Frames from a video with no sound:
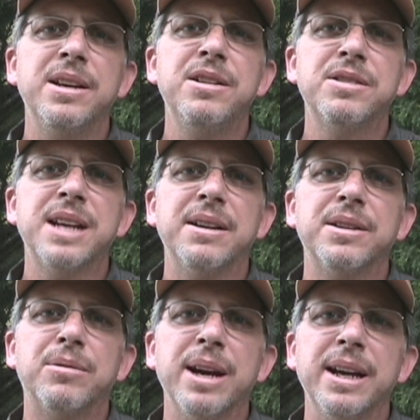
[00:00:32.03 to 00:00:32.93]
use out
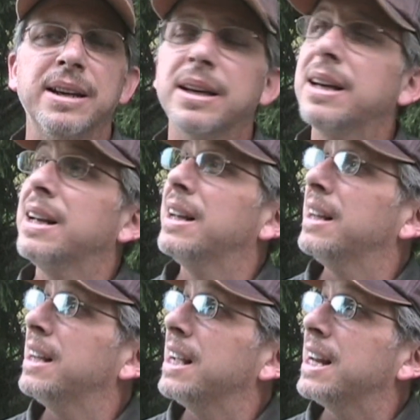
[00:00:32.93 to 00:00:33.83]
in the rain.
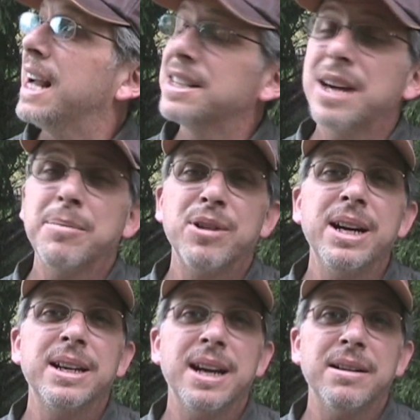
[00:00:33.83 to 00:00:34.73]
It has stopped
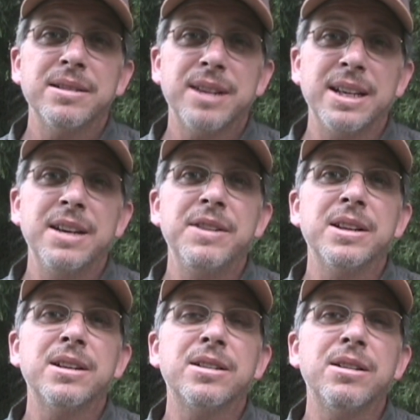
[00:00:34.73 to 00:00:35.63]
raining now, so I can give you
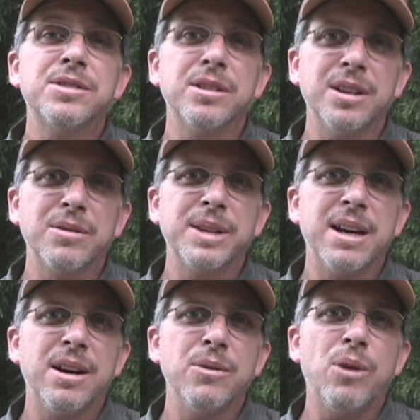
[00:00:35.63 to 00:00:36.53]
a little closer look
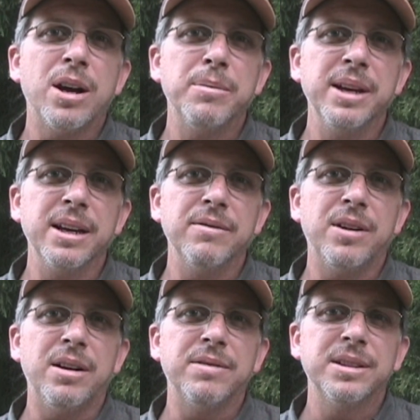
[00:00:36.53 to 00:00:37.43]
without all the water being
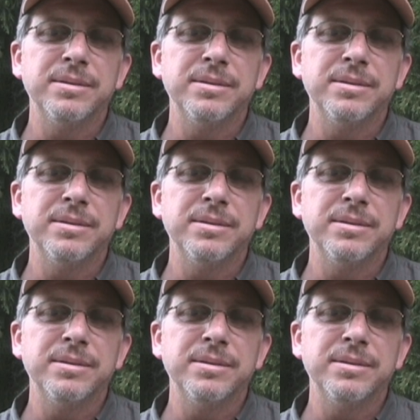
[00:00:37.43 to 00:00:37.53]
involved.